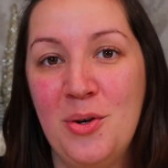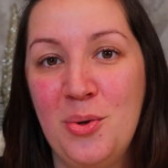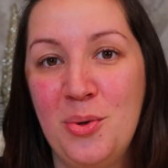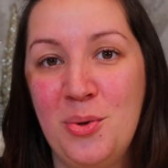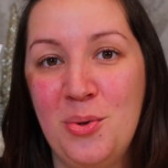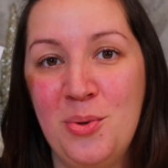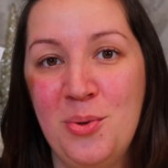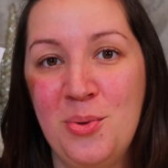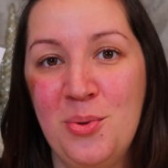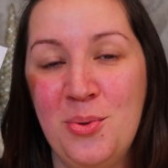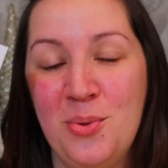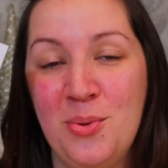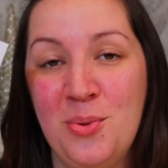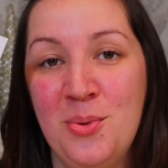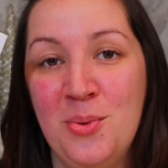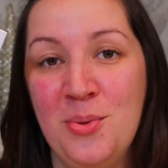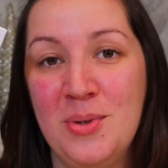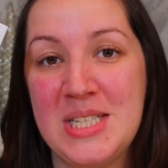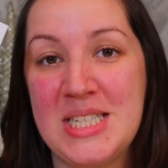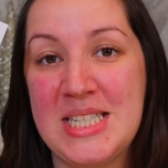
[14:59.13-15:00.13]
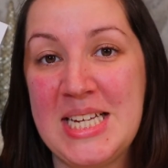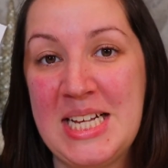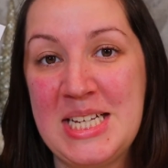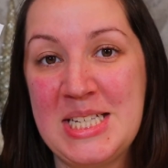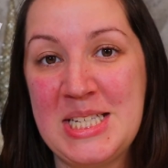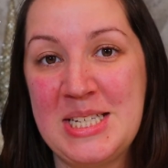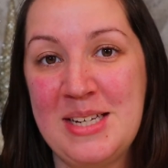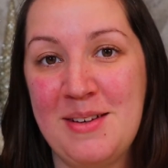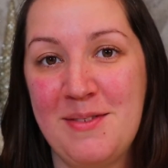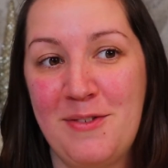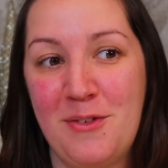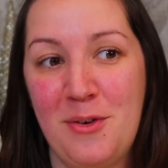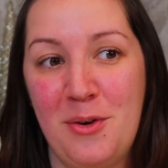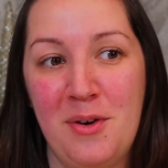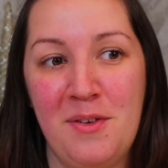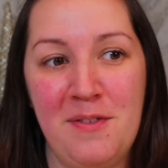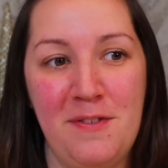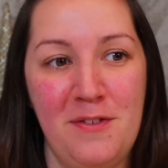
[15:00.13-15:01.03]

who sells it for